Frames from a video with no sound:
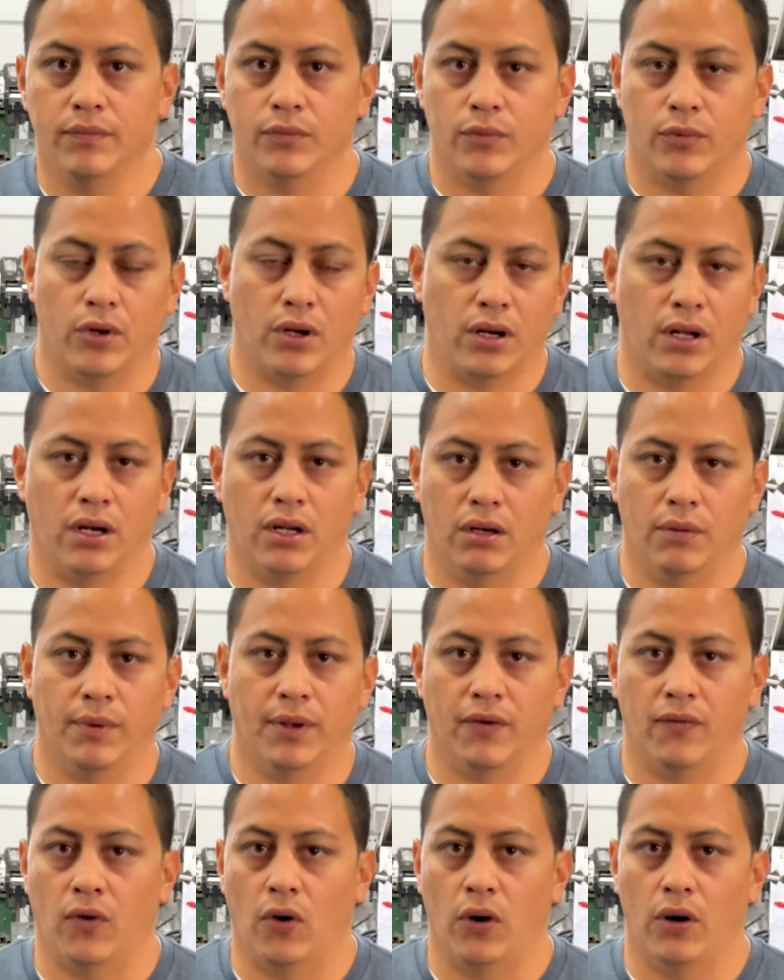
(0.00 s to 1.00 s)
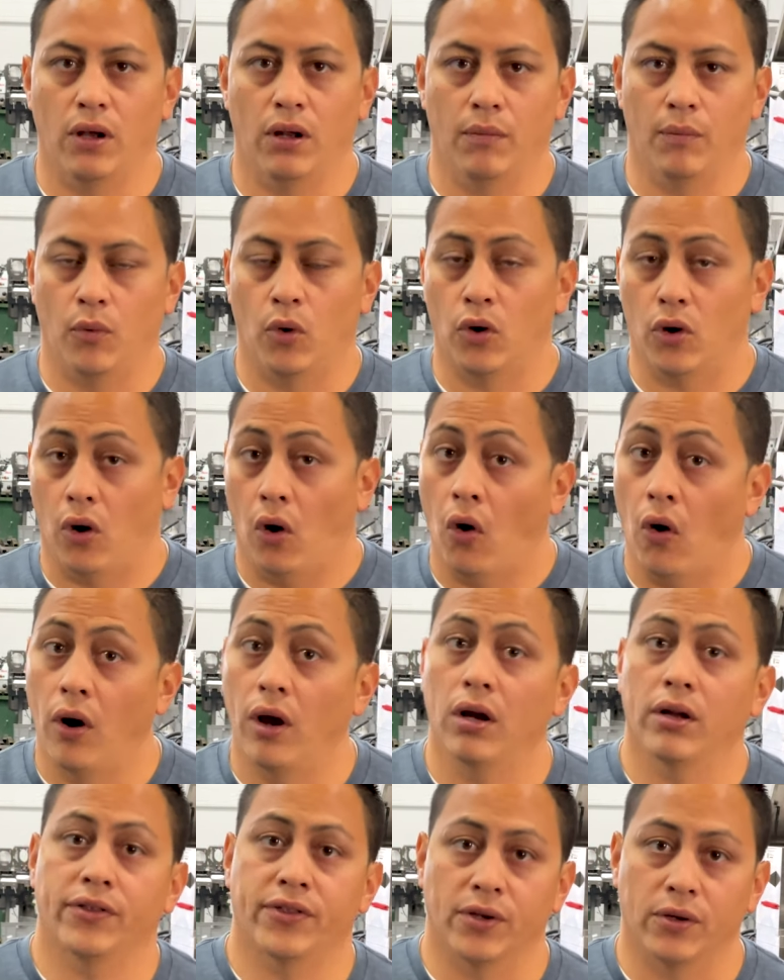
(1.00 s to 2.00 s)
run a little bit of oil more
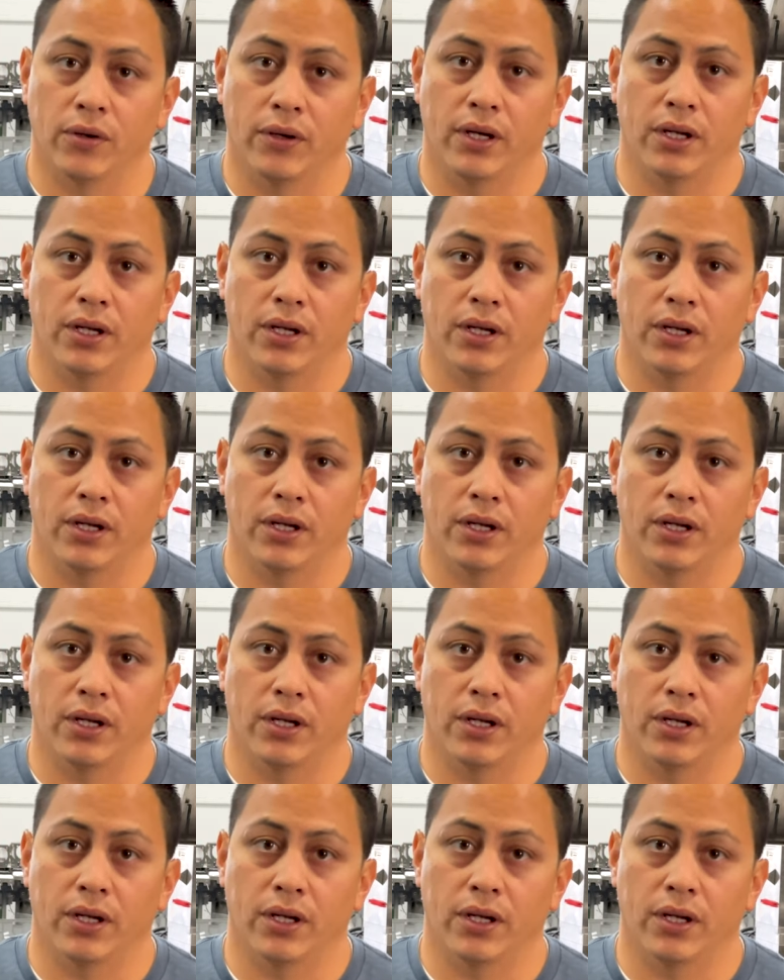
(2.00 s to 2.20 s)
oil through